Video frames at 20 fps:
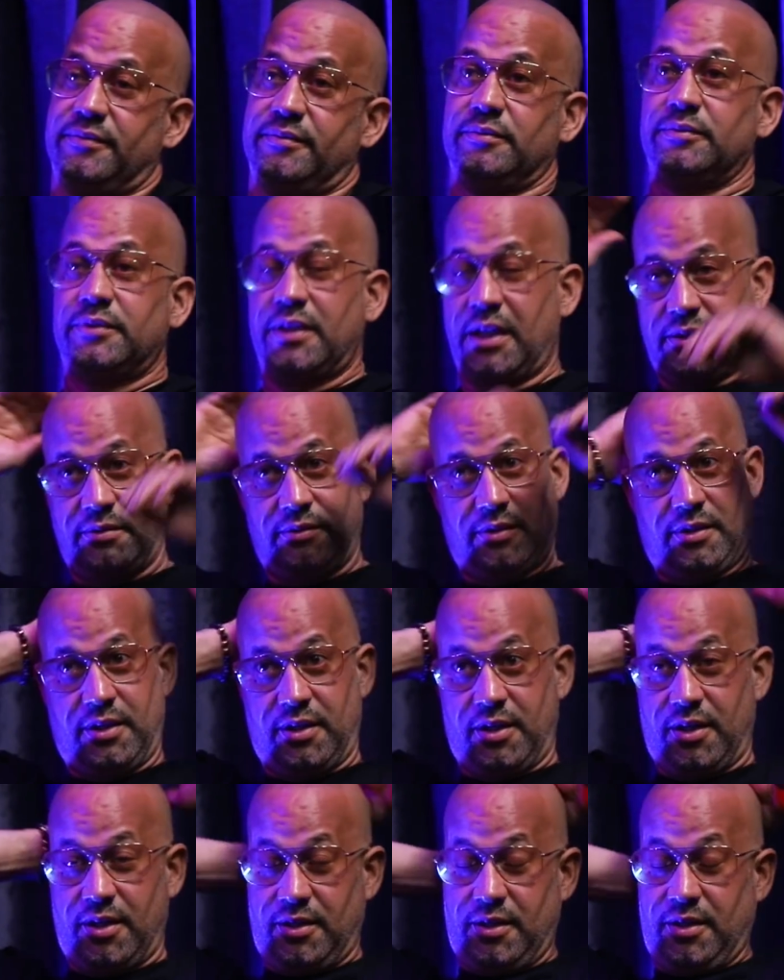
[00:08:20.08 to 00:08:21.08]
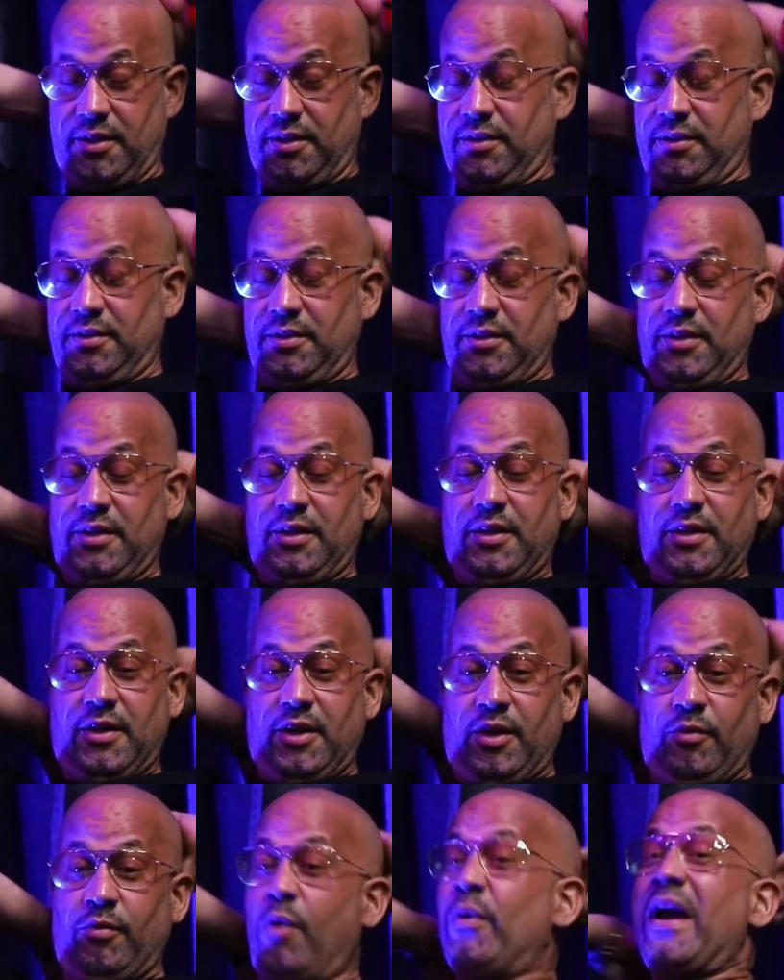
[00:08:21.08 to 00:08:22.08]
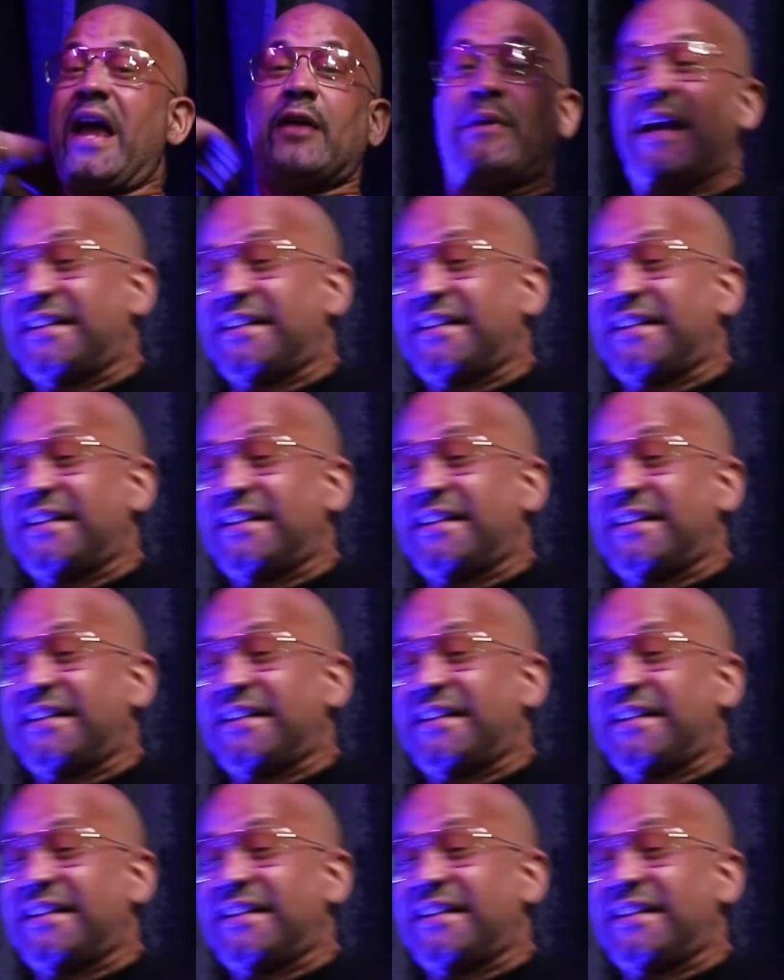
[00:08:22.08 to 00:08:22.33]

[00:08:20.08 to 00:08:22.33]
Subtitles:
okay. Well, we ain't